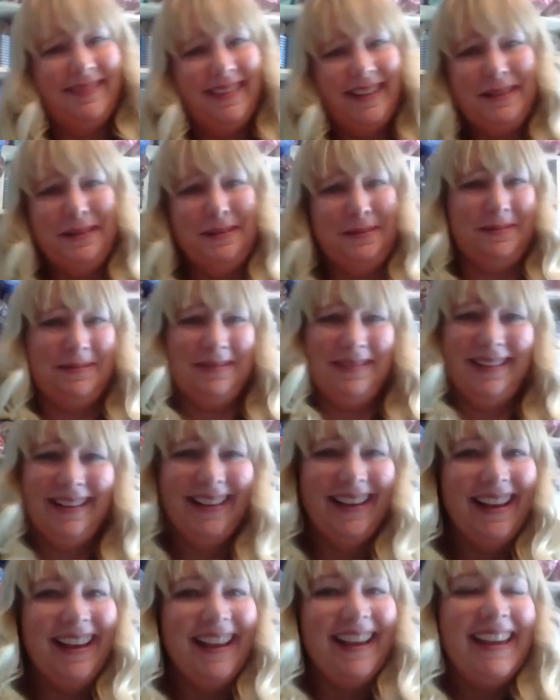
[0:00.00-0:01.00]
Ew.
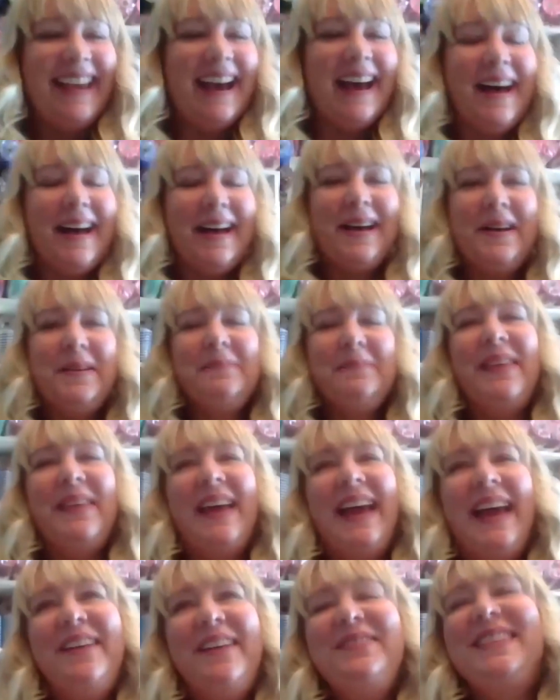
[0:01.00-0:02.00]
Yeah.
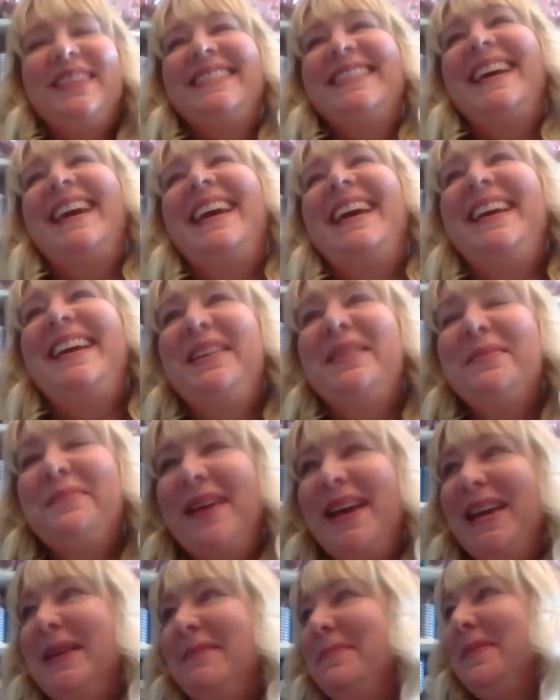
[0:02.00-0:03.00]
I have to say, you're
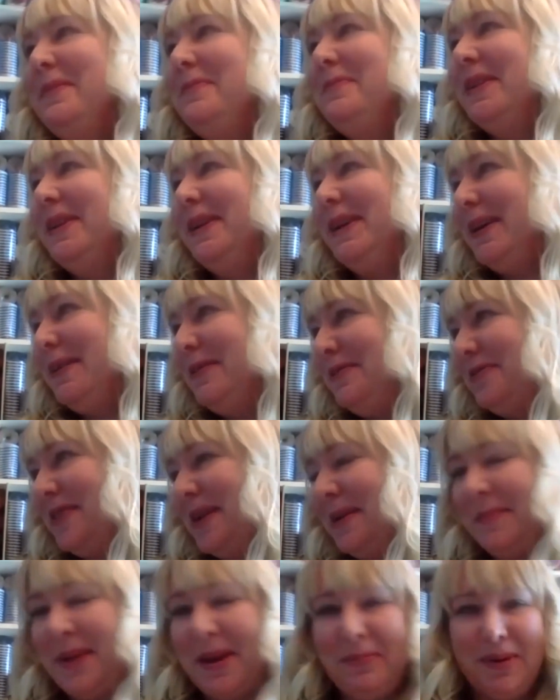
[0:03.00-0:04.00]
making me want to go
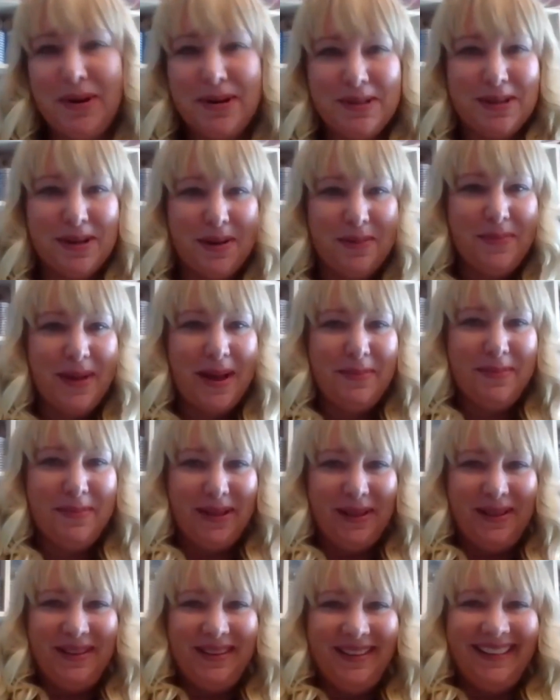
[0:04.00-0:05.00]
find my personal
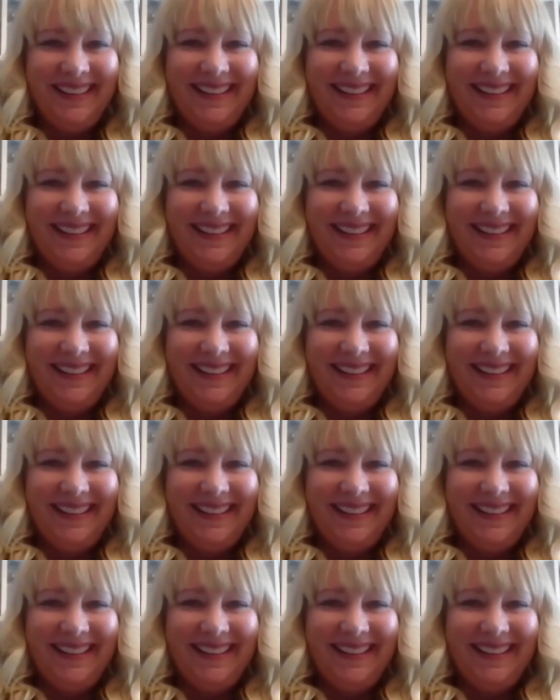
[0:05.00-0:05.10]
bubble